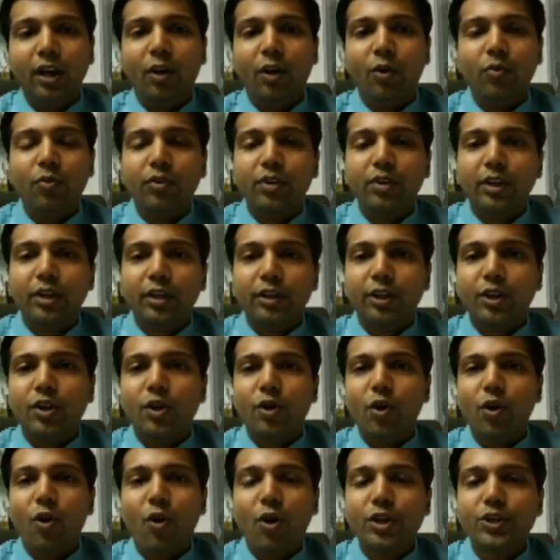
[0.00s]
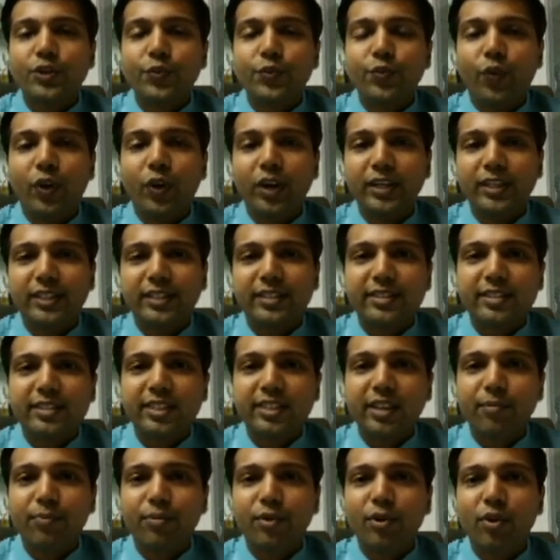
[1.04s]
Now, the clause 1,
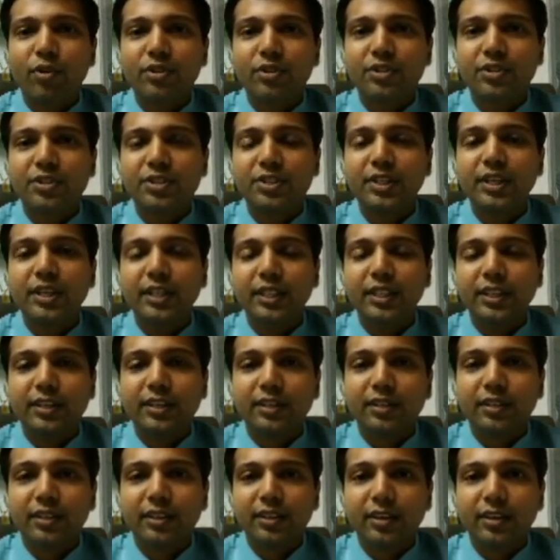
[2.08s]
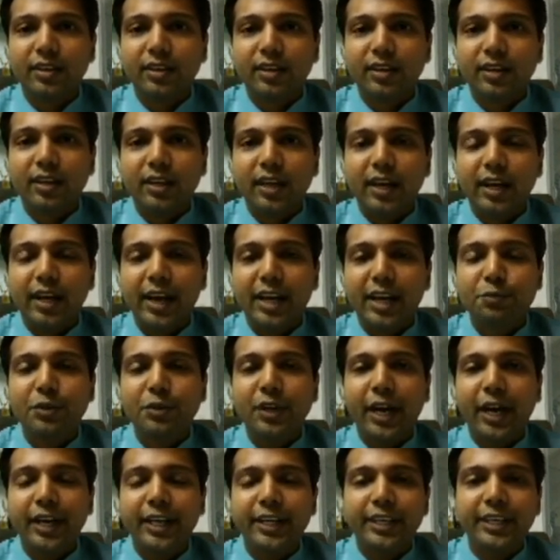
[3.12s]
subclause C,
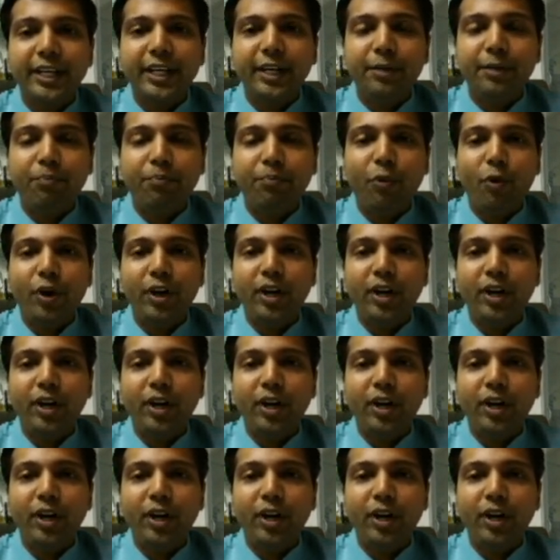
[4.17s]
has been added in